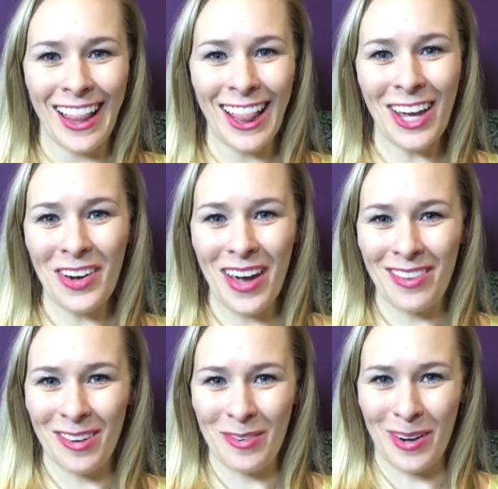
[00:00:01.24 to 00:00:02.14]
Hello
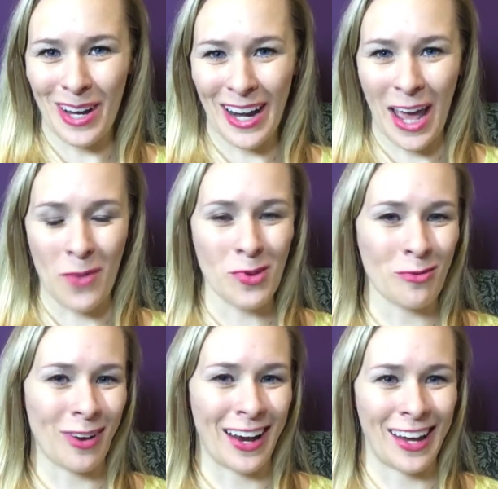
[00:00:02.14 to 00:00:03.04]
everyone, happy
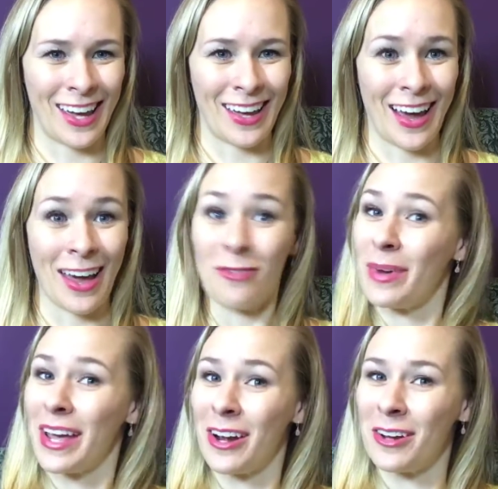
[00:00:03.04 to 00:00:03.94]
Friday. I have
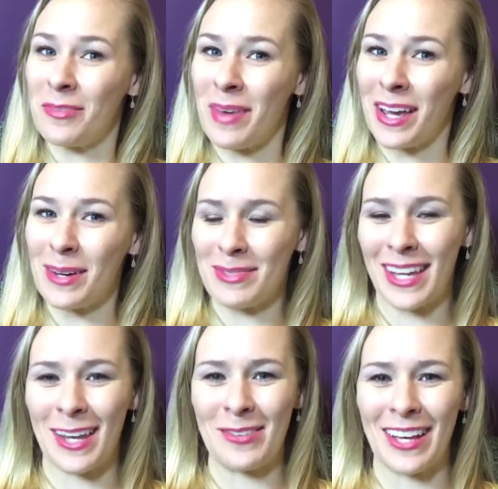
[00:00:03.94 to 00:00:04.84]
my hair and makeup
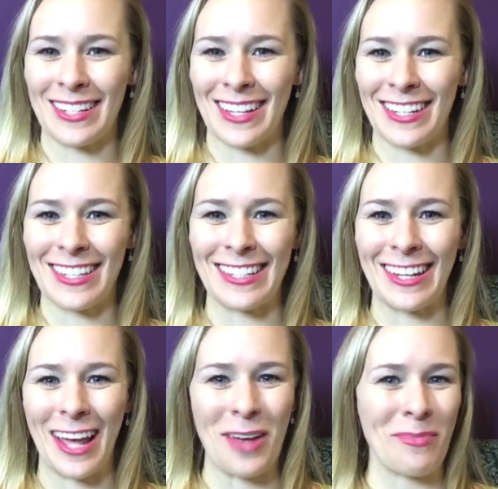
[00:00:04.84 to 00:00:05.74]
done because I just
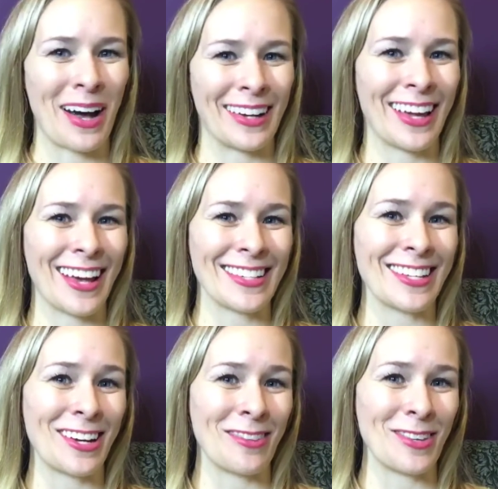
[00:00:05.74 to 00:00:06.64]
did a
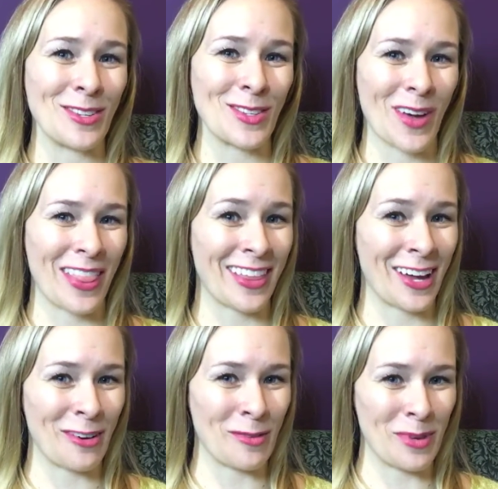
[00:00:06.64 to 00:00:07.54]
podcast interview, so I
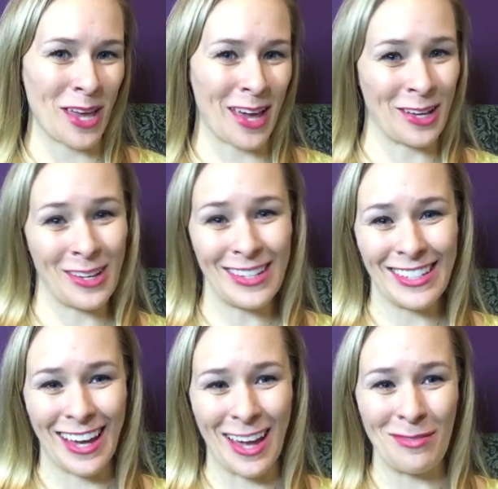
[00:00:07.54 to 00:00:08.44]
thought it would be a
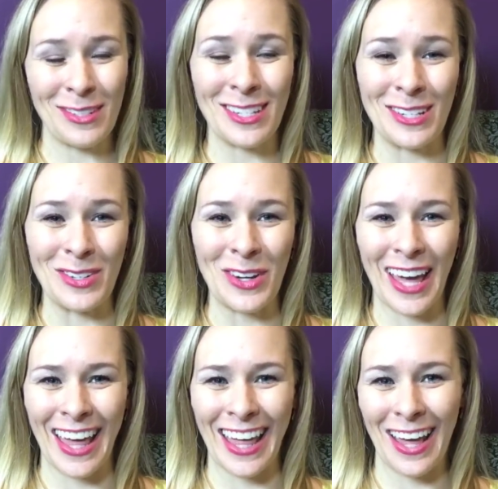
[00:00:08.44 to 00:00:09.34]
good time to do
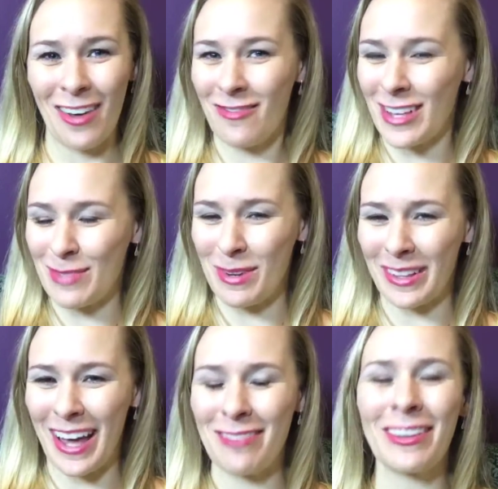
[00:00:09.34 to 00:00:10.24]
a
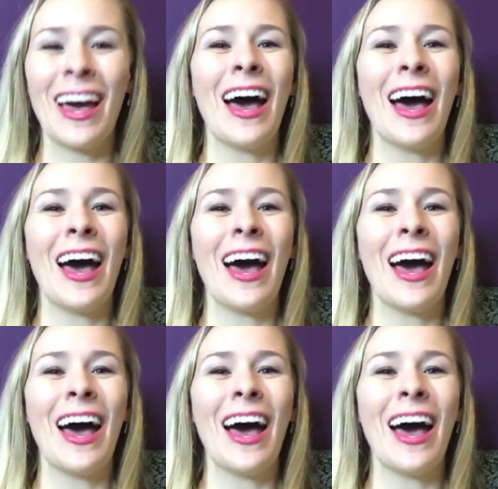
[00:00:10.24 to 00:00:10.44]
Facebook Live.